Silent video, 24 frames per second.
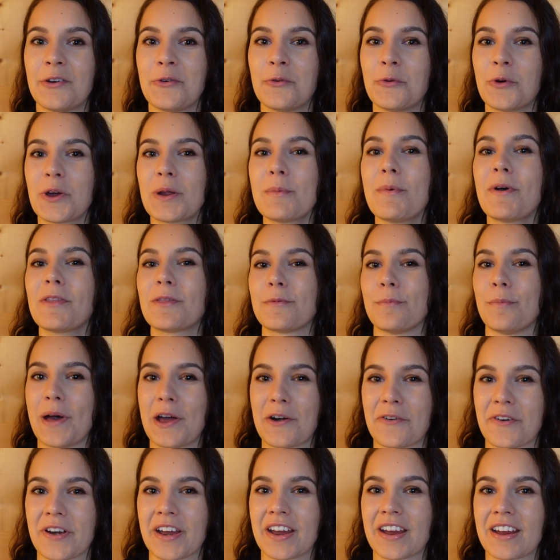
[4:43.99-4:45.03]
What about the
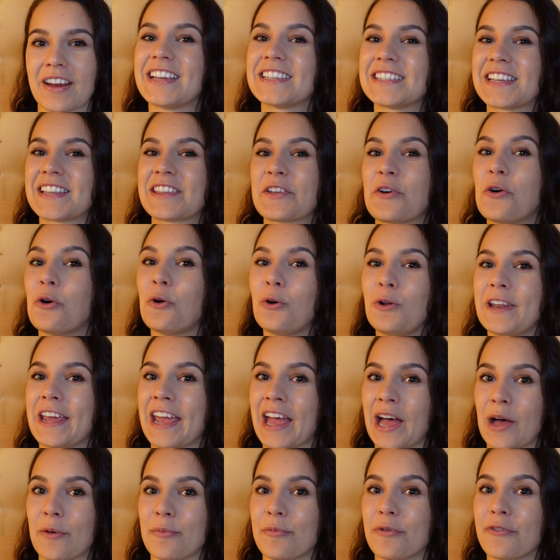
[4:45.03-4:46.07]
battery? Is it
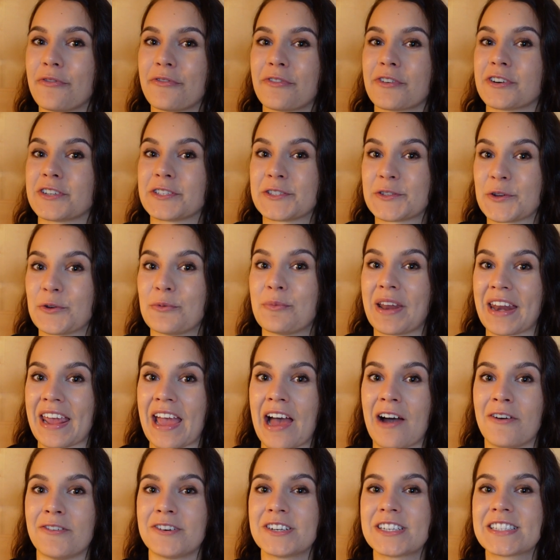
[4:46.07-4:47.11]
holding up for so many
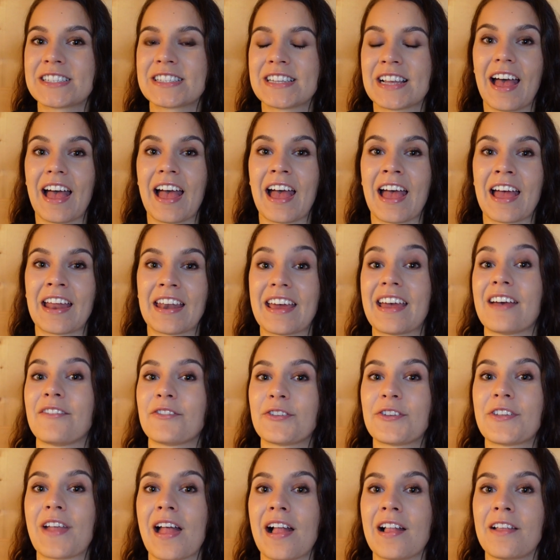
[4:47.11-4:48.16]
hours? And I have
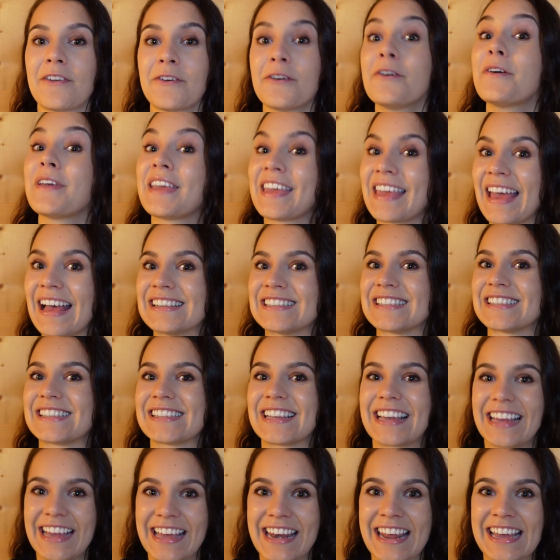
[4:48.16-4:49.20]
to tell you, yes,
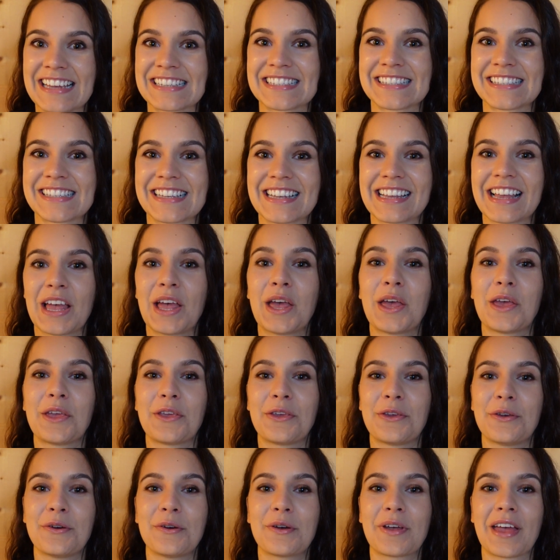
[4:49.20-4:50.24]
it is.
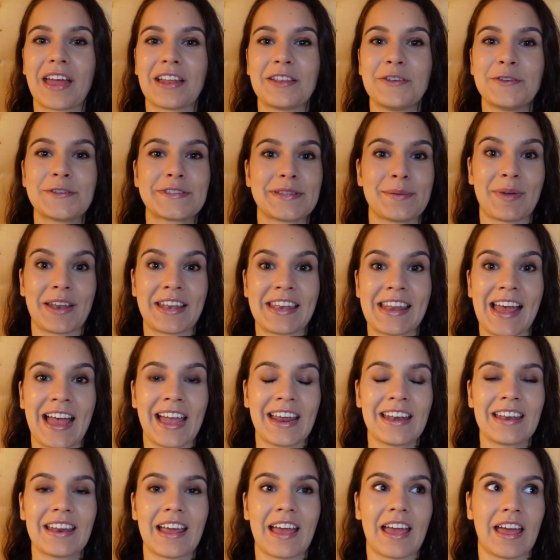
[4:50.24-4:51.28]
You can use them at
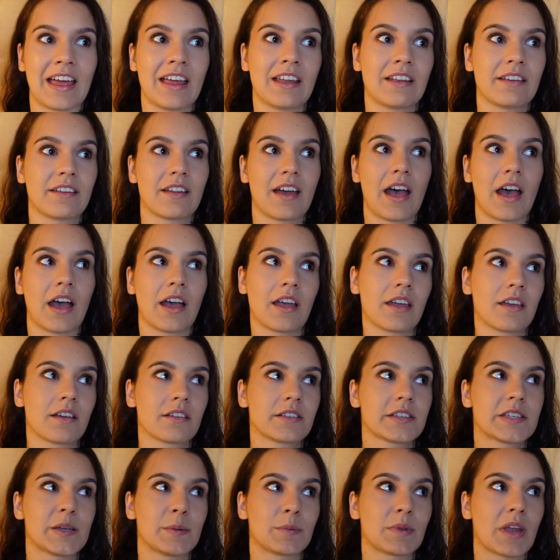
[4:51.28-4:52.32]
night, and I
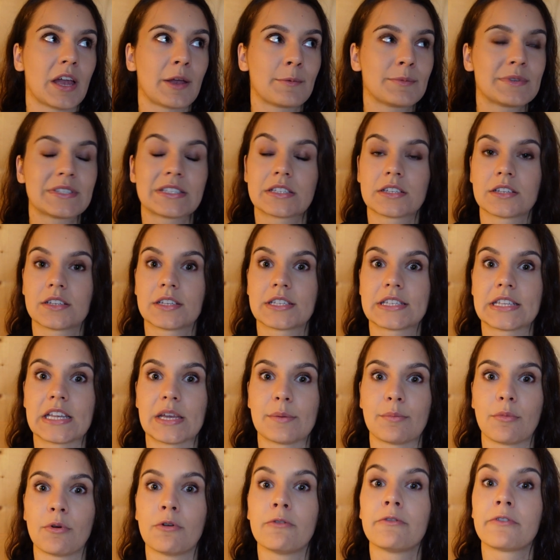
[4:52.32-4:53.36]
sometimes
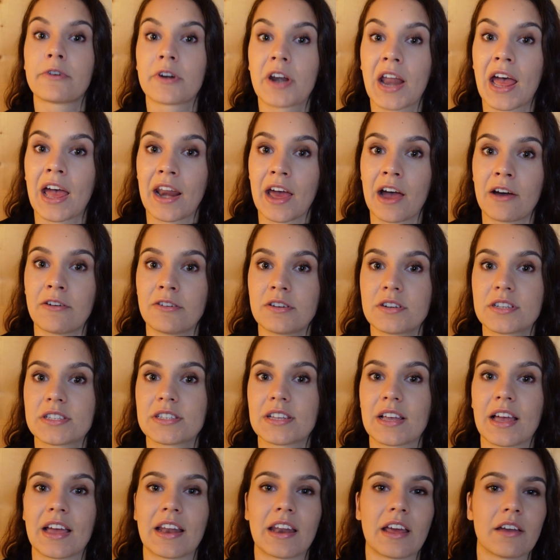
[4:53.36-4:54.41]
sleep over 9 hours
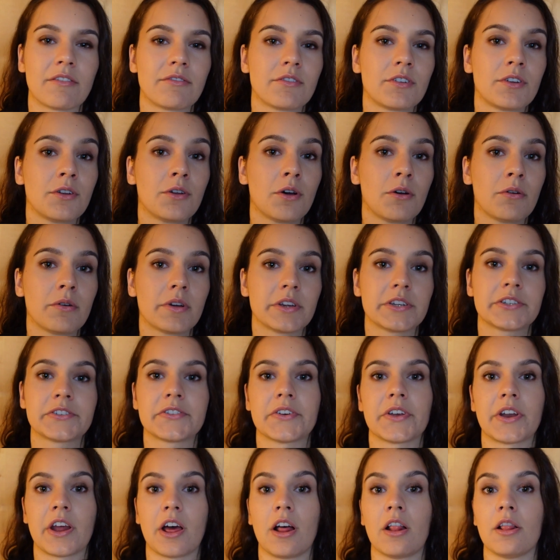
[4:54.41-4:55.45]
and I have no issue
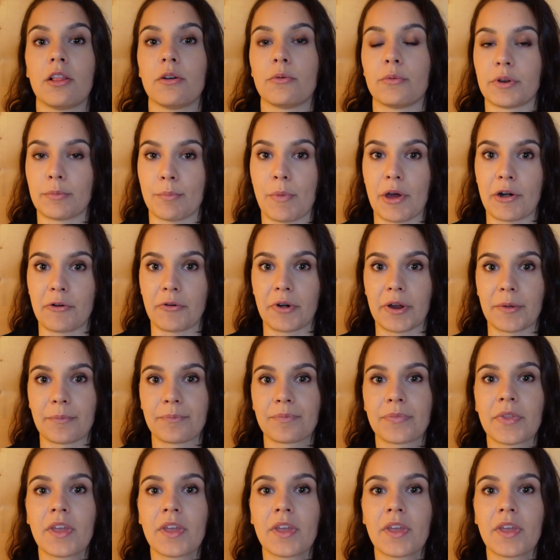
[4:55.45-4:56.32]
at all with the battery.